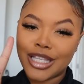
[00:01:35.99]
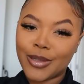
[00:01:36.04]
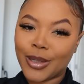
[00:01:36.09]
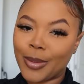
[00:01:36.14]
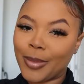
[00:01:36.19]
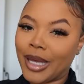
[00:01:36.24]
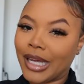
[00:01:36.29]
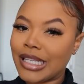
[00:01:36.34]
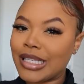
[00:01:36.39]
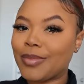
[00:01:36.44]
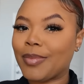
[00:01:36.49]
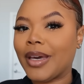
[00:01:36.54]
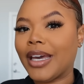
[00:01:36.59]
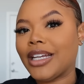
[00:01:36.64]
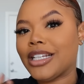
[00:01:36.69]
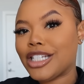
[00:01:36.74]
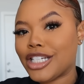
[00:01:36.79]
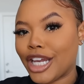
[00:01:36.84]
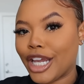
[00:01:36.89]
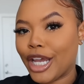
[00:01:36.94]
Welcome back to my
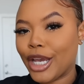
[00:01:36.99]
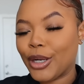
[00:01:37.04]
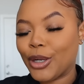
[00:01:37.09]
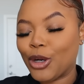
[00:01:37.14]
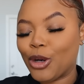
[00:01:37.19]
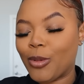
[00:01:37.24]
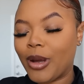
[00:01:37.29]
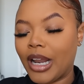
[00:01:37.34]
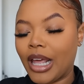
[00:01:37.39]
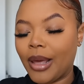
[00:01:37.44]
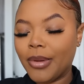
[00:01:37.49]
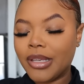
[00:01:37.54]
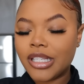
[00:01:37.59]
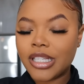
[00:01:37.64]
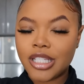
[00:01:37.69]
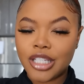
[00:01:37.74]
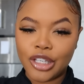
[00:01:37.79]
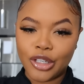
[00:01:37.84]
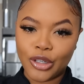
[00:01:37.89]
channel. My name is Ati.